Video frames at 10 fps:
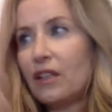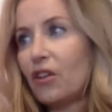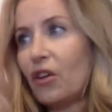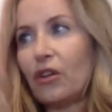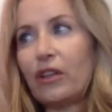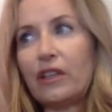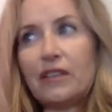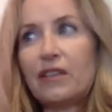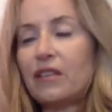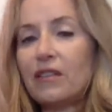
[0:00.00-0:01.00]

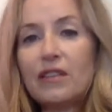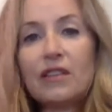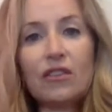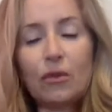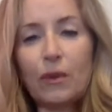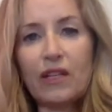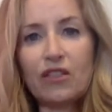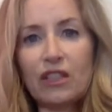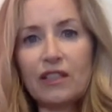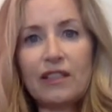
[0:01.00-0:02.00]
current
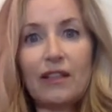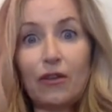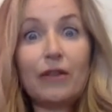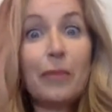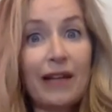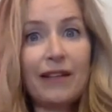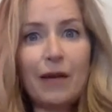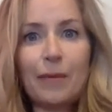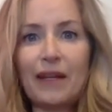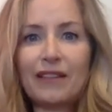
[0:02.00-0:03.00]
situations,
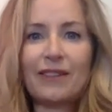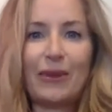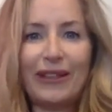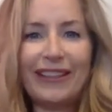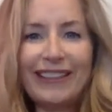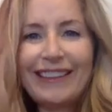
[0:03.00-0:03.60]
pandemics or